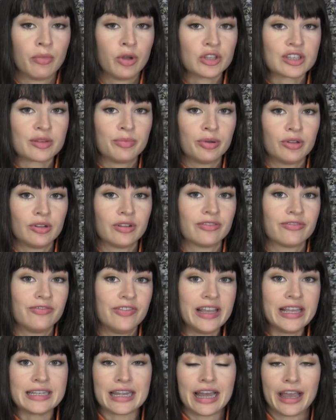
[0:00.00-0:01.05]
multiple
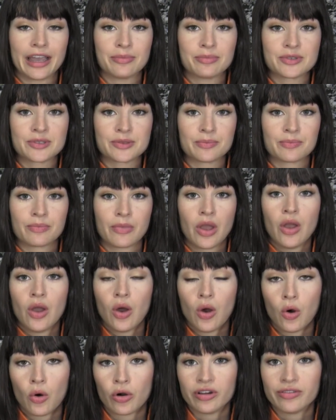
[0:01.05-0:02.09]
fee types.
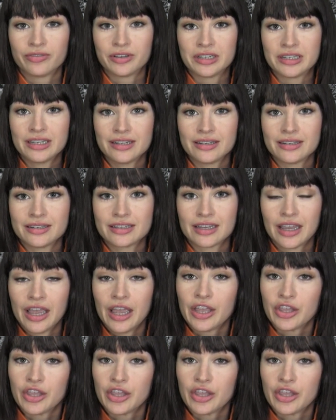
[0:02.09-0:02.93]
Or if it didn't,